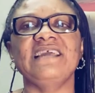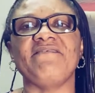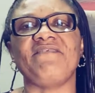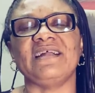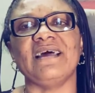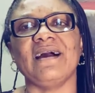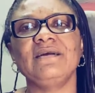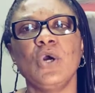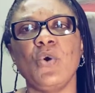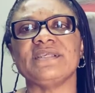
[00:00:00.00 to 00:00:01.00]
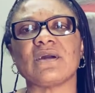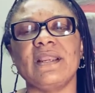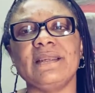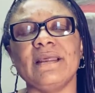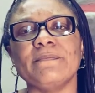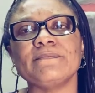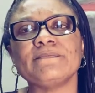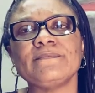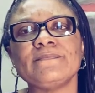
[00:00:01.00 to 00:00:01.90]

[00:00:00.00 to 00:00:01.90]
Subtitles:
their father who is calling them.